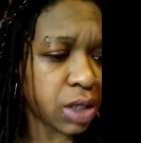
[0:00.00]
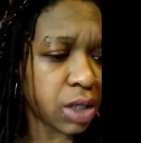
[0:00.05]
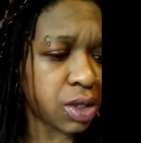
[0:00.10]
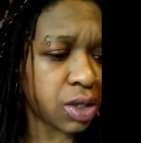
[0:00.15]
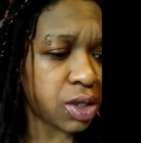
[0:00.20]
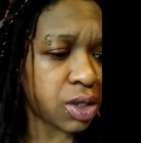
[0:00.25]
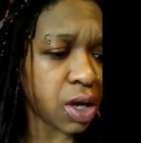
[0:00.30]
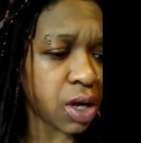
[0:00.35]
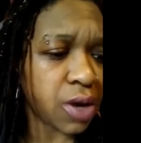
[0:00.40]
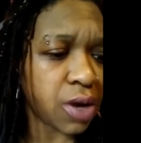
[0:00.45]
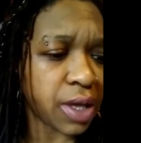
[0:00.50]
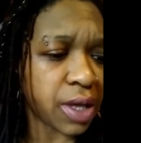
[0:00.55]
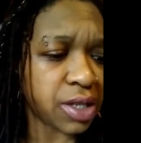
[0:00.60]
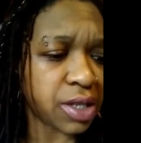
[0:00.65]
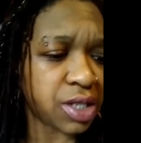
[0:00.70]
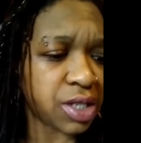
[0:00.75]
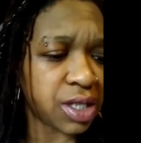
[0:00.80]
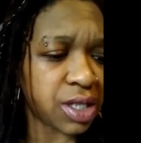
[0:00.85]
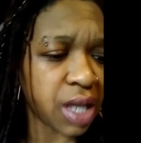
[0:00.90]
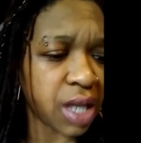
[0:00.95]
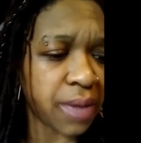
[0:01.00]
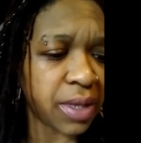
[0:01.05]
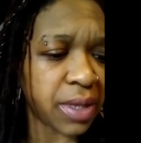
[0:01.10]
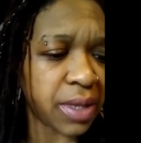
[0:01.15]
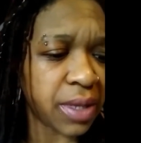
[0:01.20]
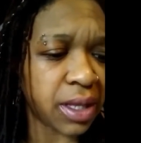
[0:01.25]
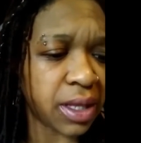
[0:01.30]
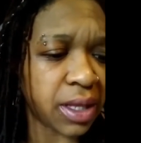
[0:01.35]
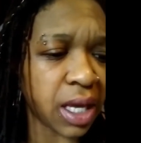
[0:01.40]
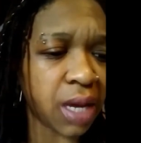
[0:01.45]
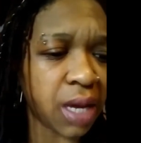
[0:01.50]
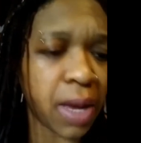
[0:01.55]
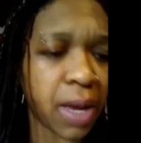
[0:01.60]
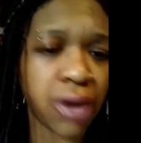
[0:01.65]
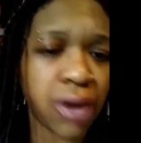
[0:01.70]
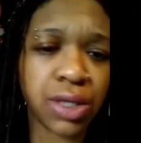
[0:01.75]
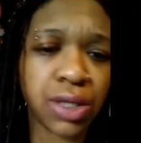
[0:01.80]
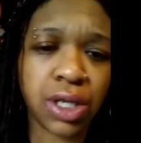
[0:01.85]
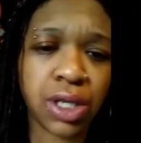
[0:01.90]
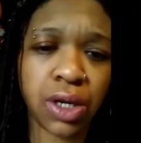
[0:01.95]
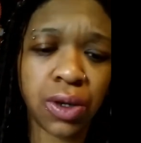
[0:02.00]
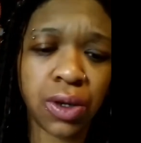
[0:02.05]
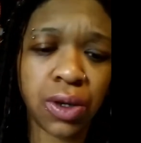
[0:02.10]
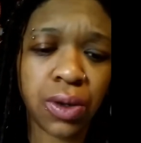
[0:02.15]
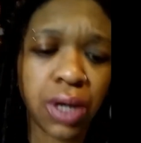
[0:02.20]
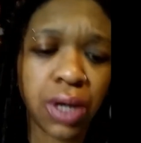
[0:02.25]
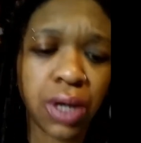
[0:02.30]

So that's just something to think about too.